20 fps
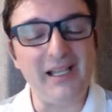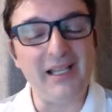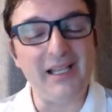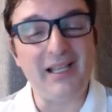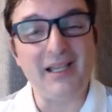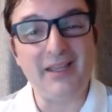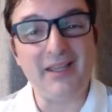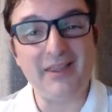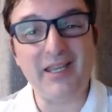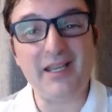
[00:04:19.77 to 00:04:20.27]

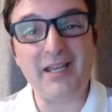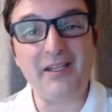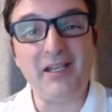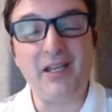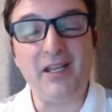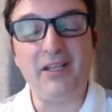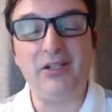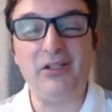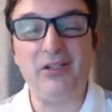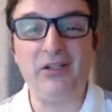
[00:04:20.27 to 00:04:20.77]
And
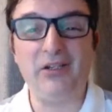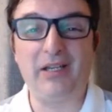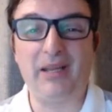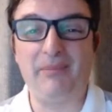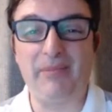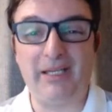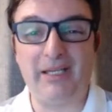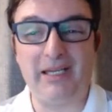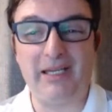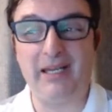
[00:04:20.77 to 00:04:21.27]
then you can
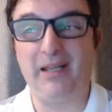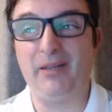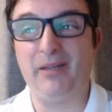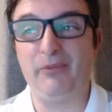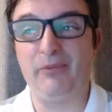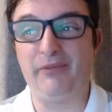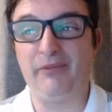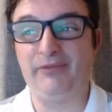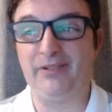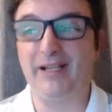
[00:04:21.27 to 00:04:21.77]
begin
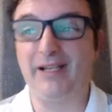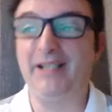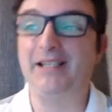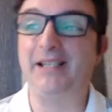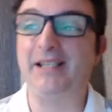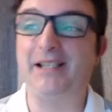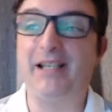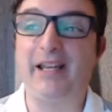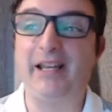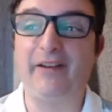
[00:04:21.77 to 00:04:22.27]
with
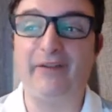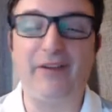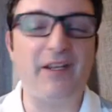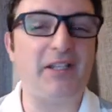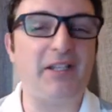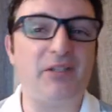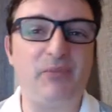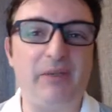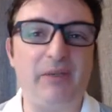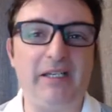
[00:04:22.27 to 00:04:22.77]
phrases like,
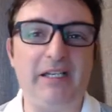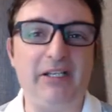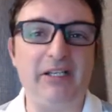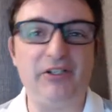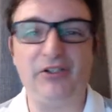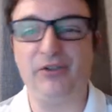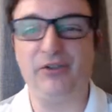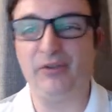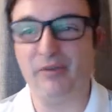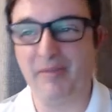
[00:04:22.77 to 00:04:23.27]
first we need
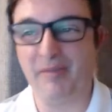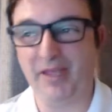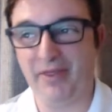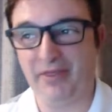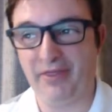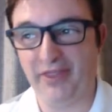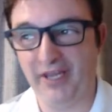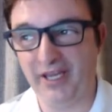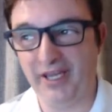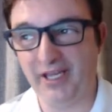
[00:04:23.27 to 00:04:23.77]
to talk
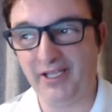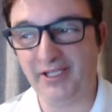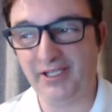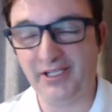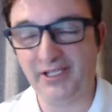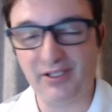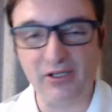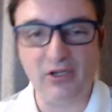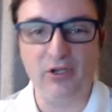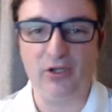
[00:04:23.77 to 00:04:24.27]
about
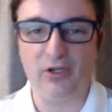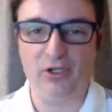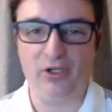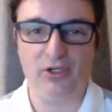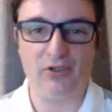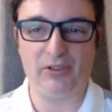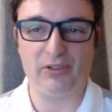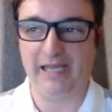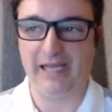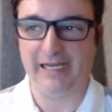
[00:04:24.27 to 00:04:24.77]
this,
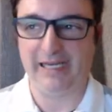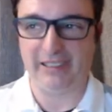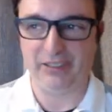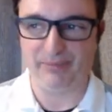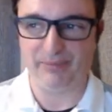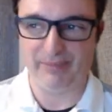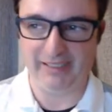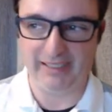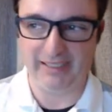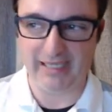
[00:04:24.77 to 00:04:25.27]
who'd like to
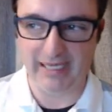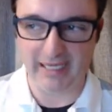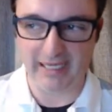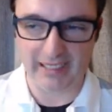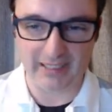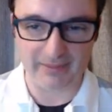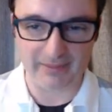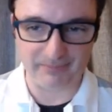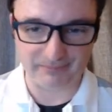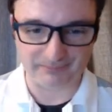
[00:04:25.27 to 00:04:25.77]

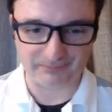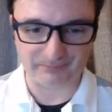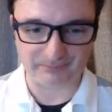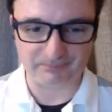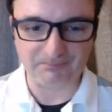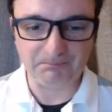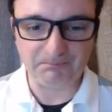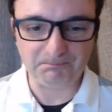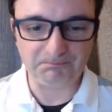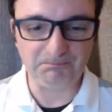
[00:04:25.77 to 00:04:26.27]
begin?
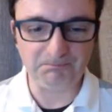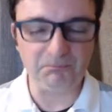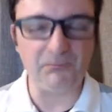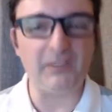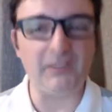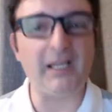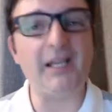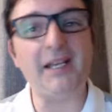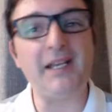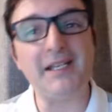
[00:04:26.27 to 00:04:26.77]

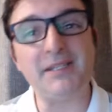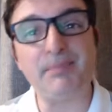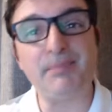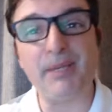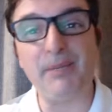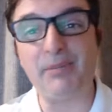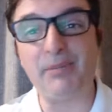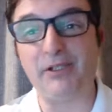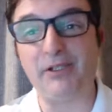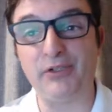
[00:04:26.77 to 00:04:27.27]
And as
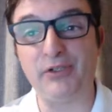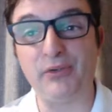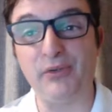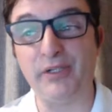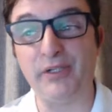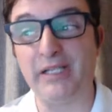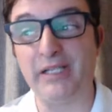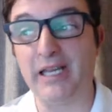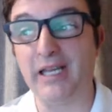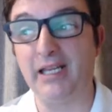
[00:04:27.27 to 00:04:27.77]
people are
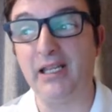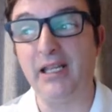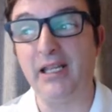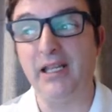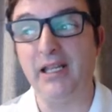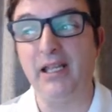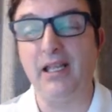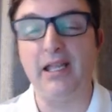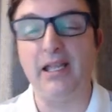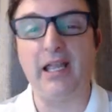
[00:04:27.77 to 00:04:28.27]
talking,
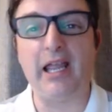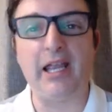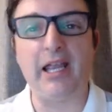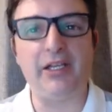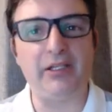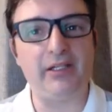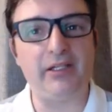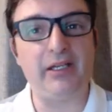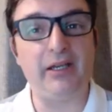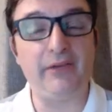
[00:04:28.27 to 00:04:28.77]

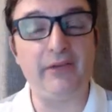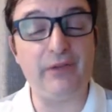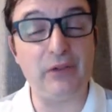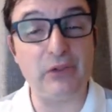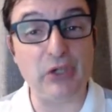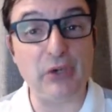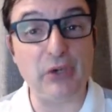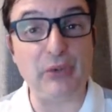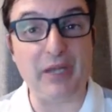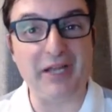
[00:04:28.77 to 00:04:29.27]
and if you
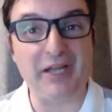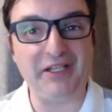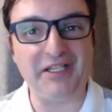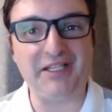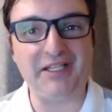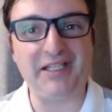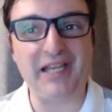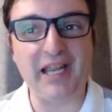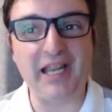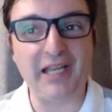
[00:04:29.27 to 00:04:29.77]
don't
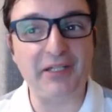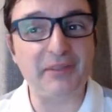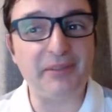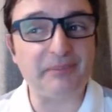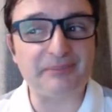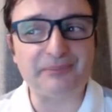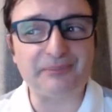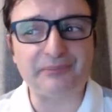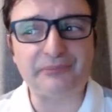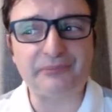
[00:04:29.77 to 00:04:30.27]
understand,
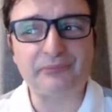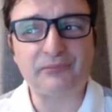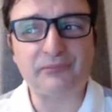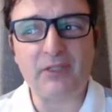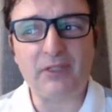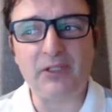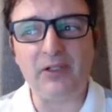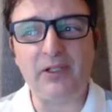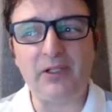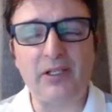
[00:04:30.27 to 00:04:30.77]

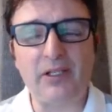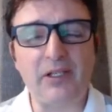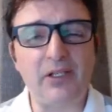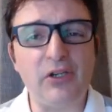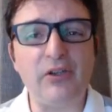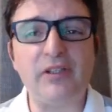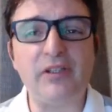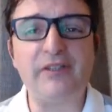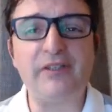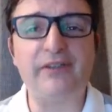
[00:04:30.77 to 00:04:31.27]
you can
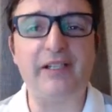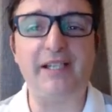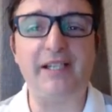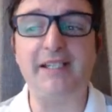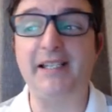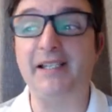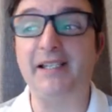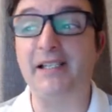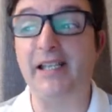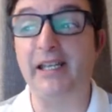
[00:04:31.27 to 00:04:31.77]
use
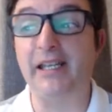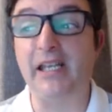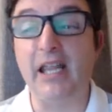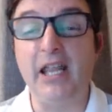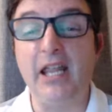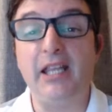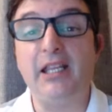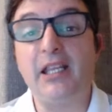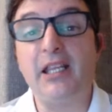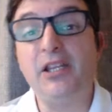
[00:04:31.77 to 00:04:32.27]
phrases like,
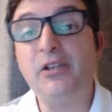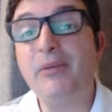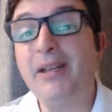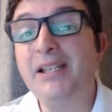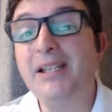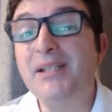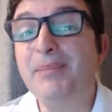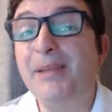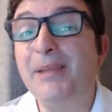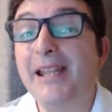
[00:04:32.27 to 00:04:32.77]
can you
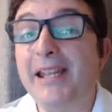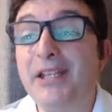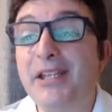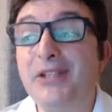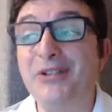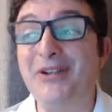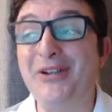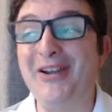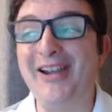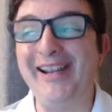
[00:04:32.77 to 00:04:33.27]
explain
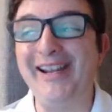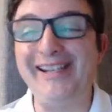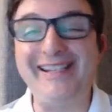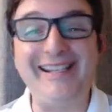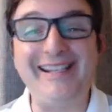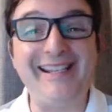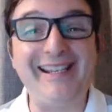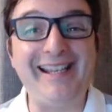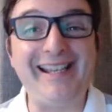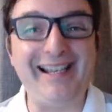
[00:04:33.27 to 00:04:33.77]
your
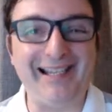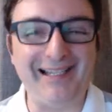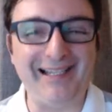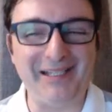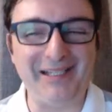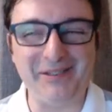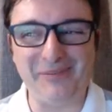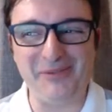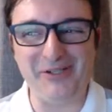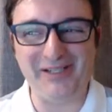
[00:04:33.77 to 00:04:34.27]
idea a
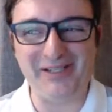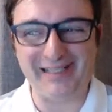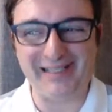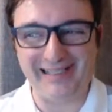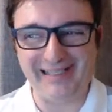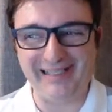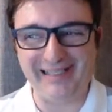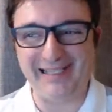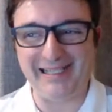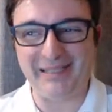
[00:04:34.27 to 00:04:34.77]
little more
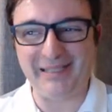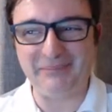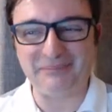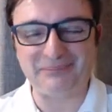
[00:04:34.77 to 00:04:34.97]
clearly?